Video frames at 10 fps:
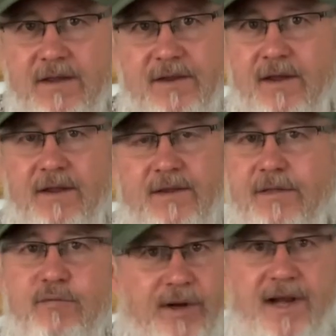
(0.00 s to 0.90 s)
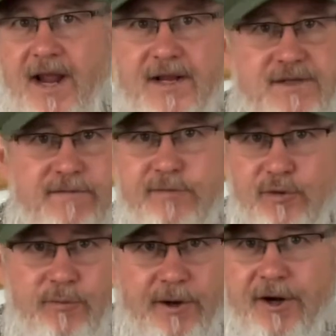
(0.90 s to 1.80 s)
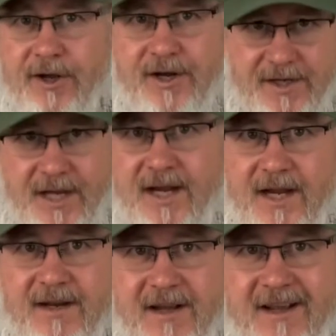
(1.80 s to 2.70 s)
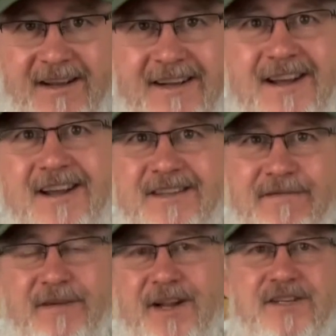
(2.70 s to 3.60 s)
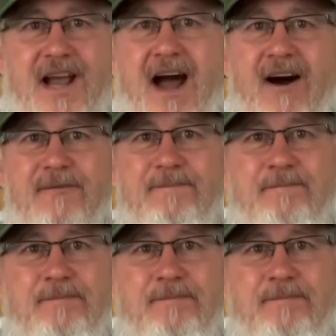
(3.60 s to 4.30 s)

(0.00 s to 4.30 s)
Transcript: the 3 days of food we were going to need to finish out.